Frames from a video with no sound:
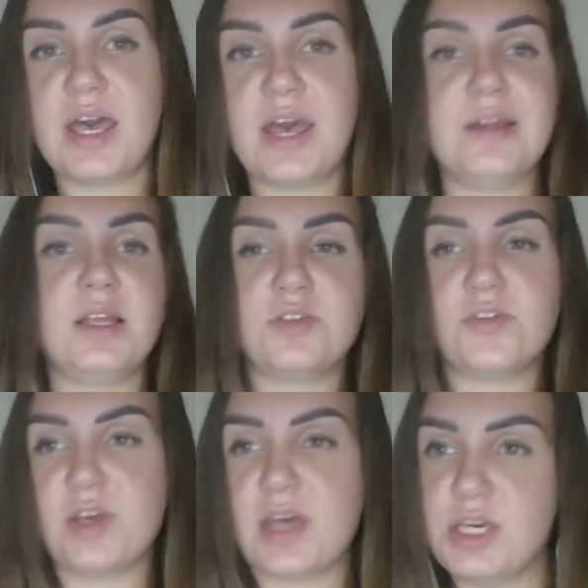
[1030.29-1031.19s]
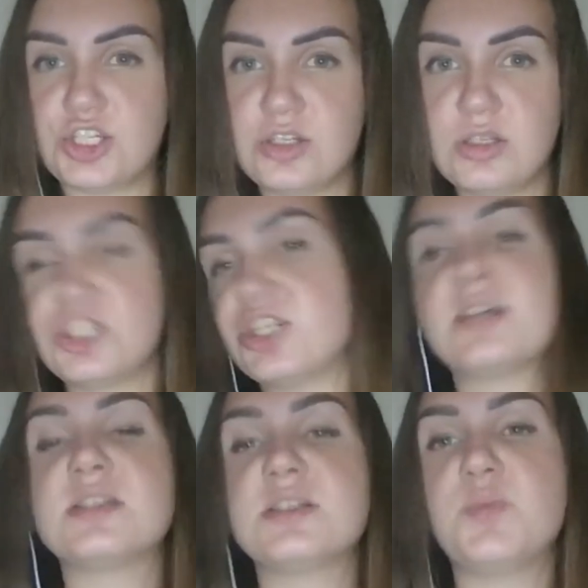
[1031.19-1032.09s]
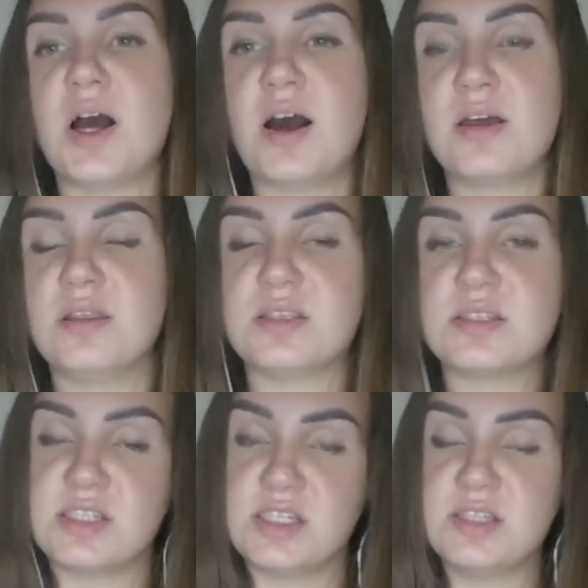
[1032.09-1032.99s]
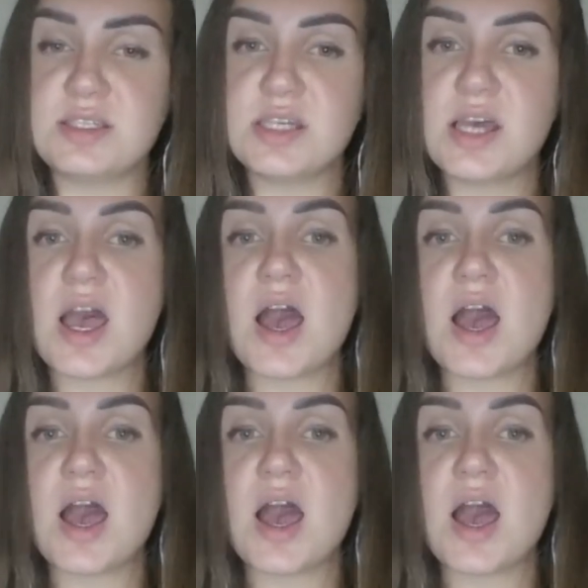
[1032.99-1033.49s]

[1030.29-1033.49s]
any notification, just behind the scenes.